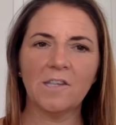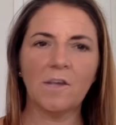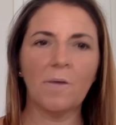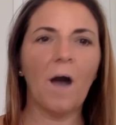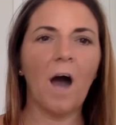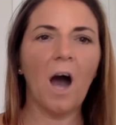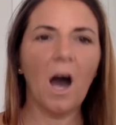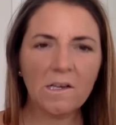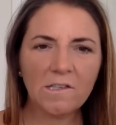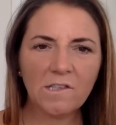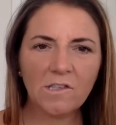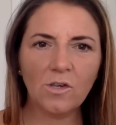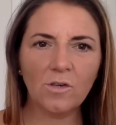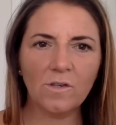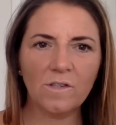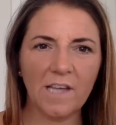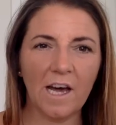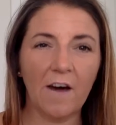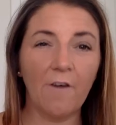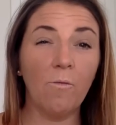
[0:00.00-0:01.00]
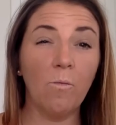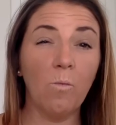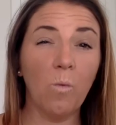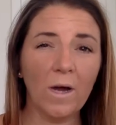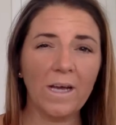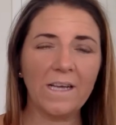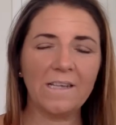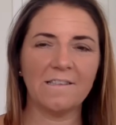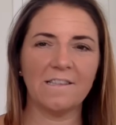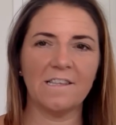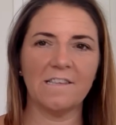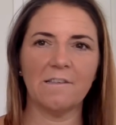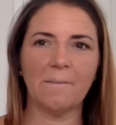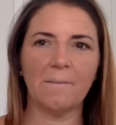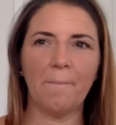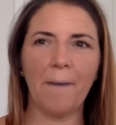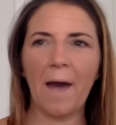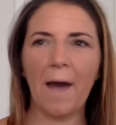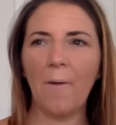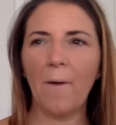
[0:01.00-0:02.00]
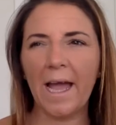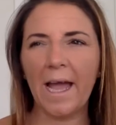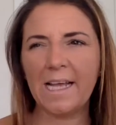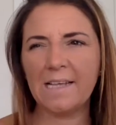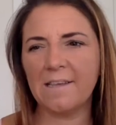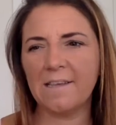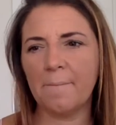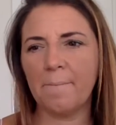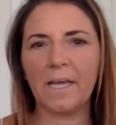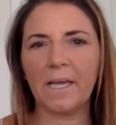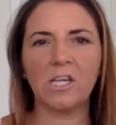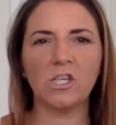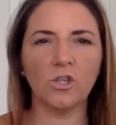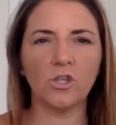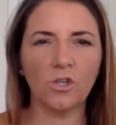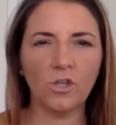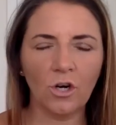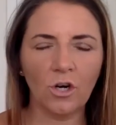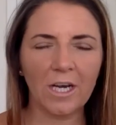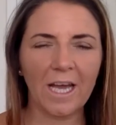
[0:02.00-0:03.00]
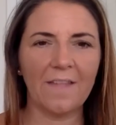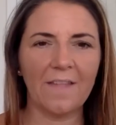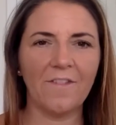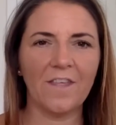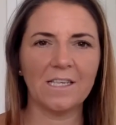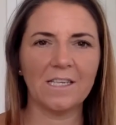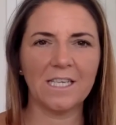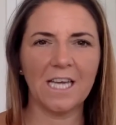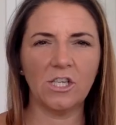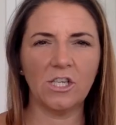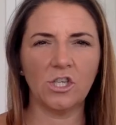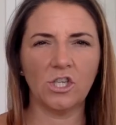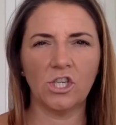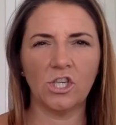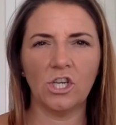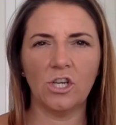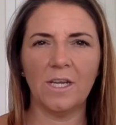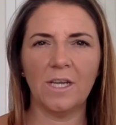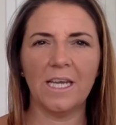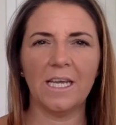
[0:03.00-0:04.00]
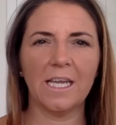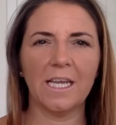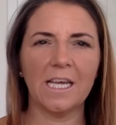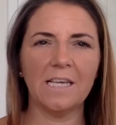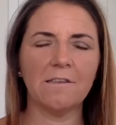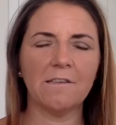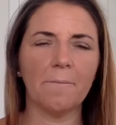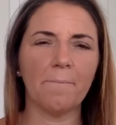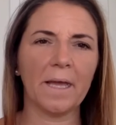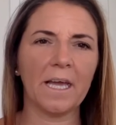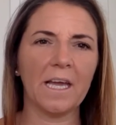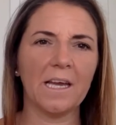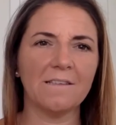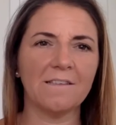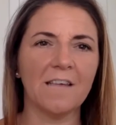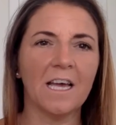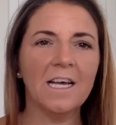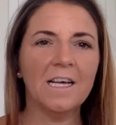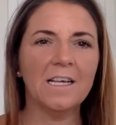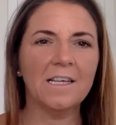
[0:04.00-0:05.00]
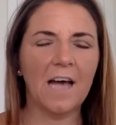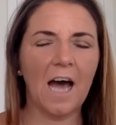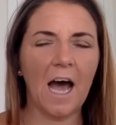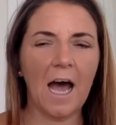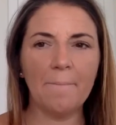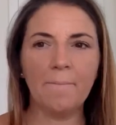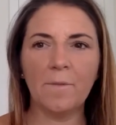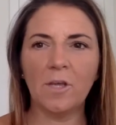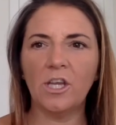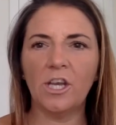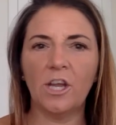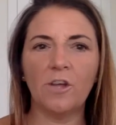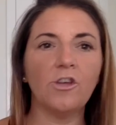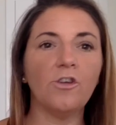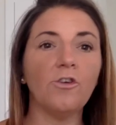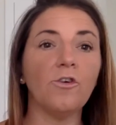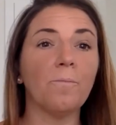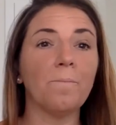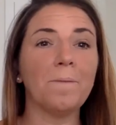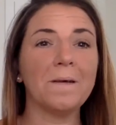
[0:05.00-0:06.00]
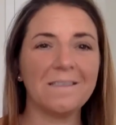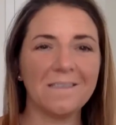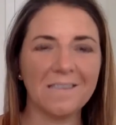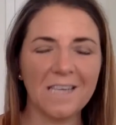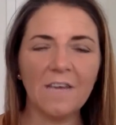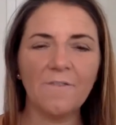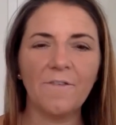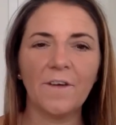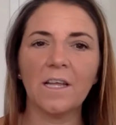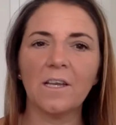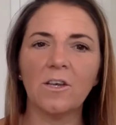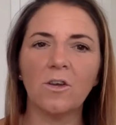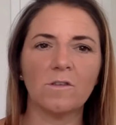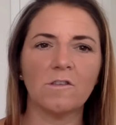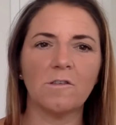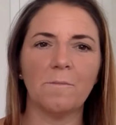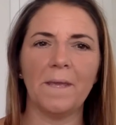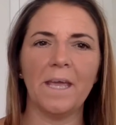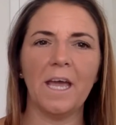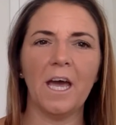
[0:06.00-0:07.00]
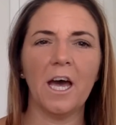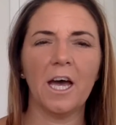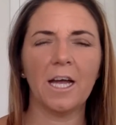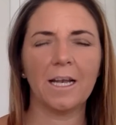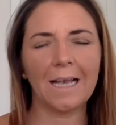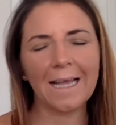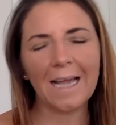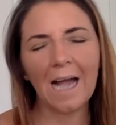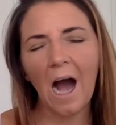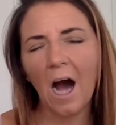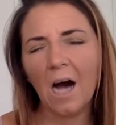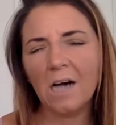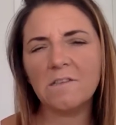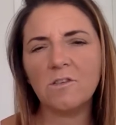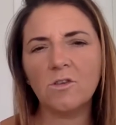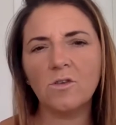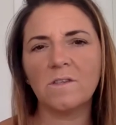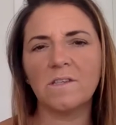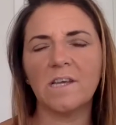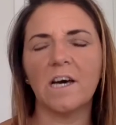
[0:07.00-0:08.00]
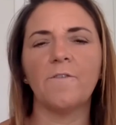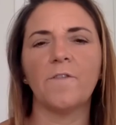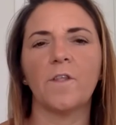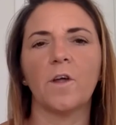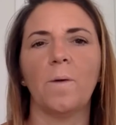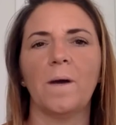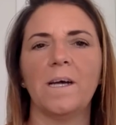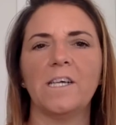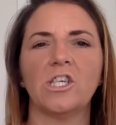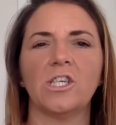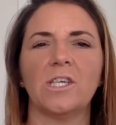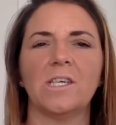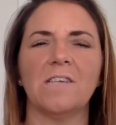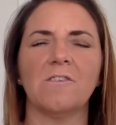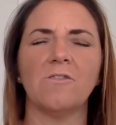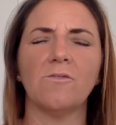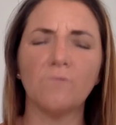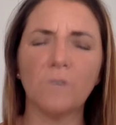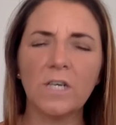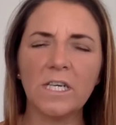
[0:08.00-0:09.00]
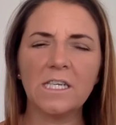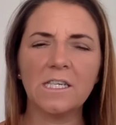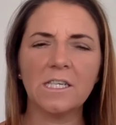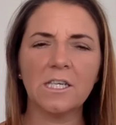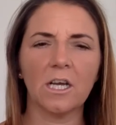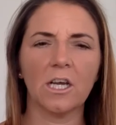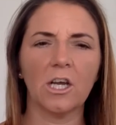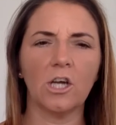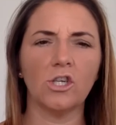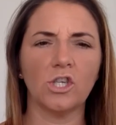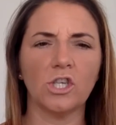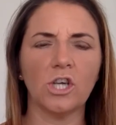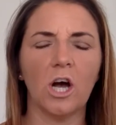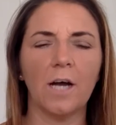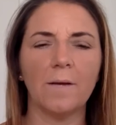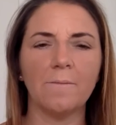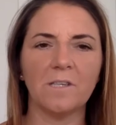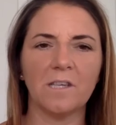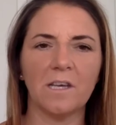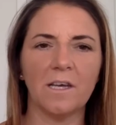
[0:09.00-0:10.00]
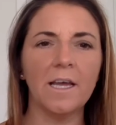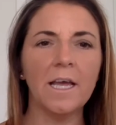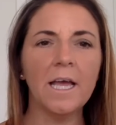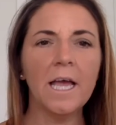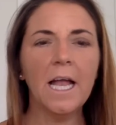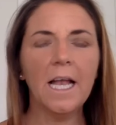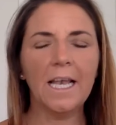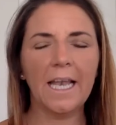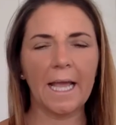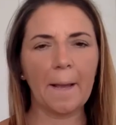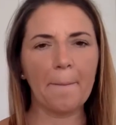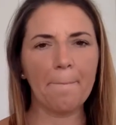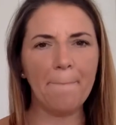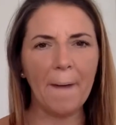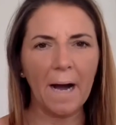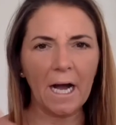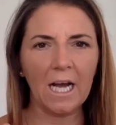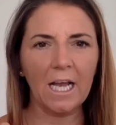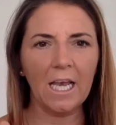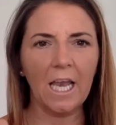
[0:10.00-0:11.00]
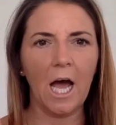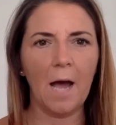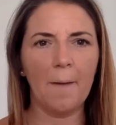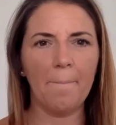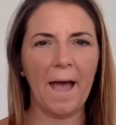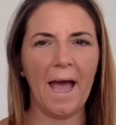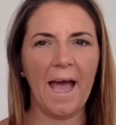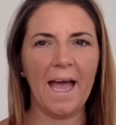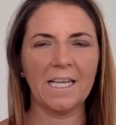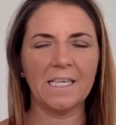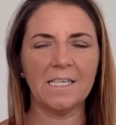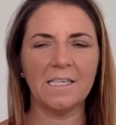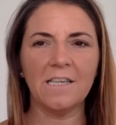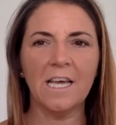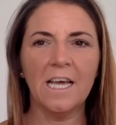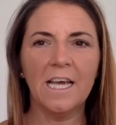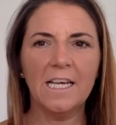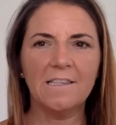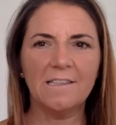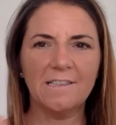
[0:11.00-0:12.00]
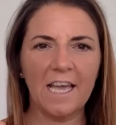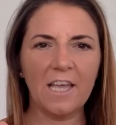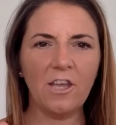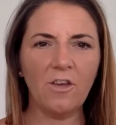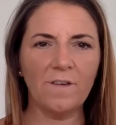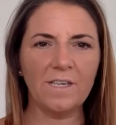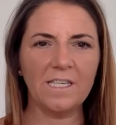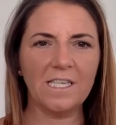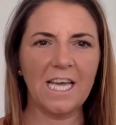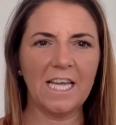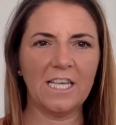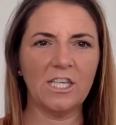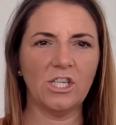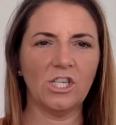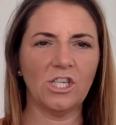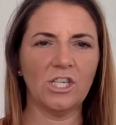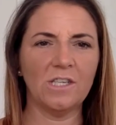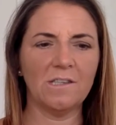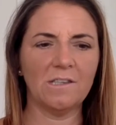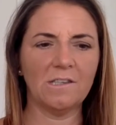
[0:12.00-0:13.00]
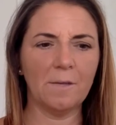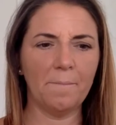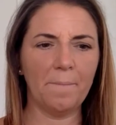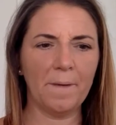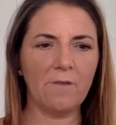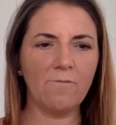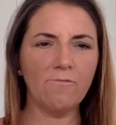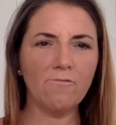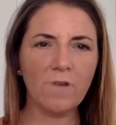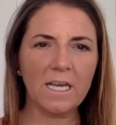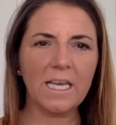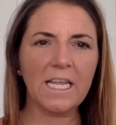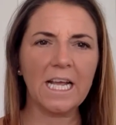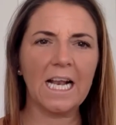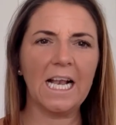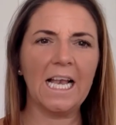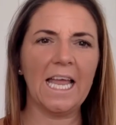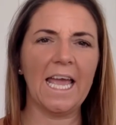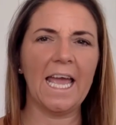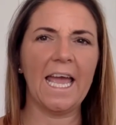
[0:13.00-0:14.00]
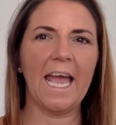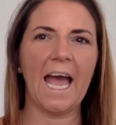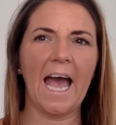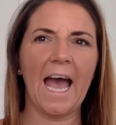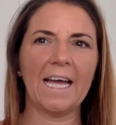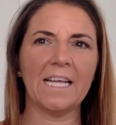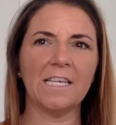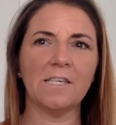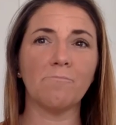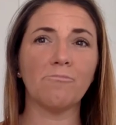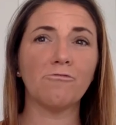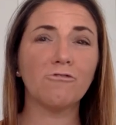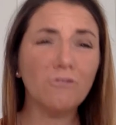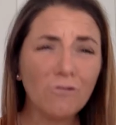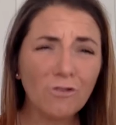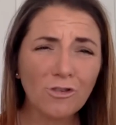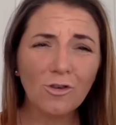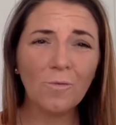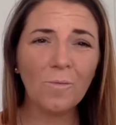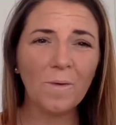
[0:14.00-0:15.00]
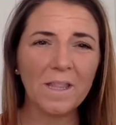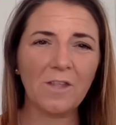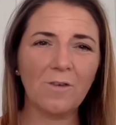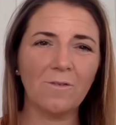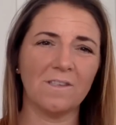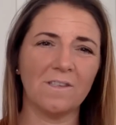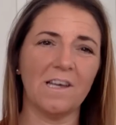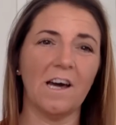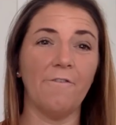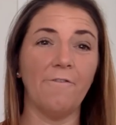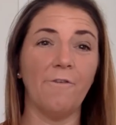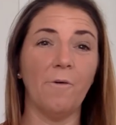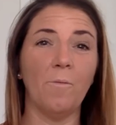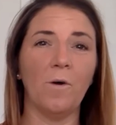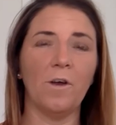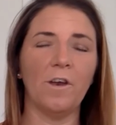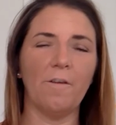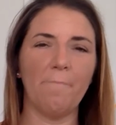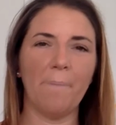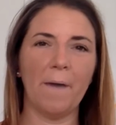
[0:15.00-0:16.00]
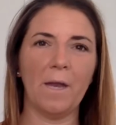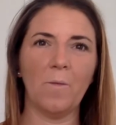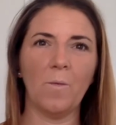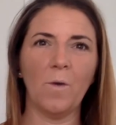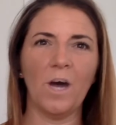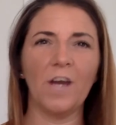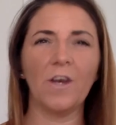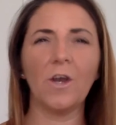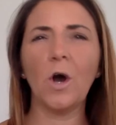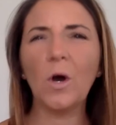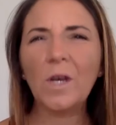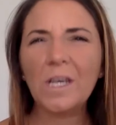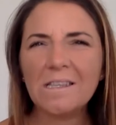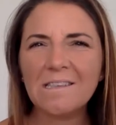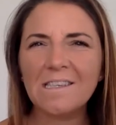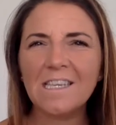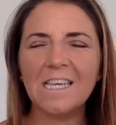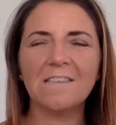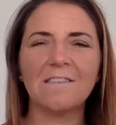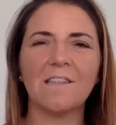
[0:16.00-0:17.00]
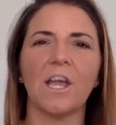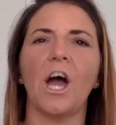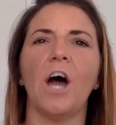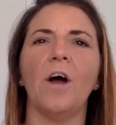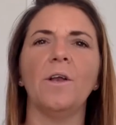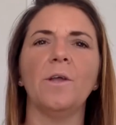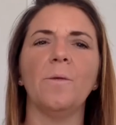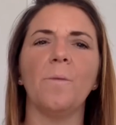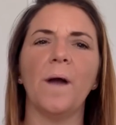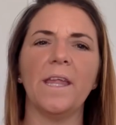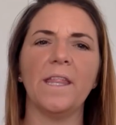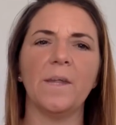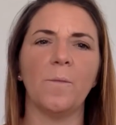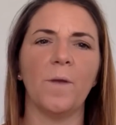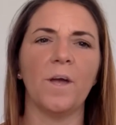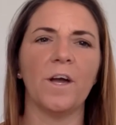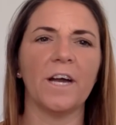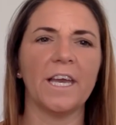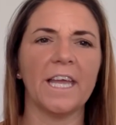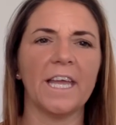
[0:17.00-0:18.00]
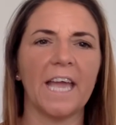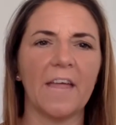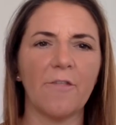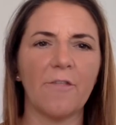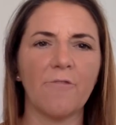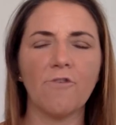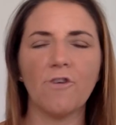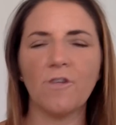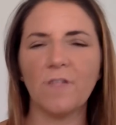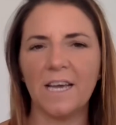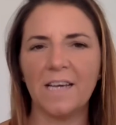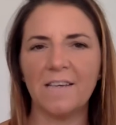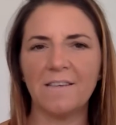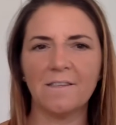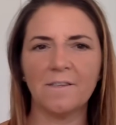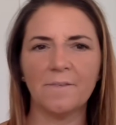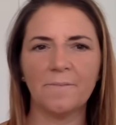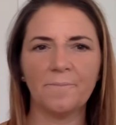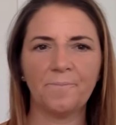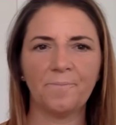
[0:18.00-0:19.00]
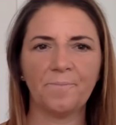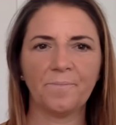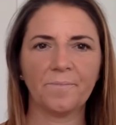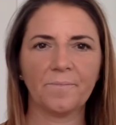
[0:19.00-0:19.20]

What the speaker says: So ask yourself, what is this about? Is it because you're not getting the attention you need? Is it because you're perceiving not to be heard? Like, ask yourself the question. It's a really good time to like buckle up and set your intentions to be really clear and brutal with yourself, for want of a better word. Honesty is the only way that we are going to get through this.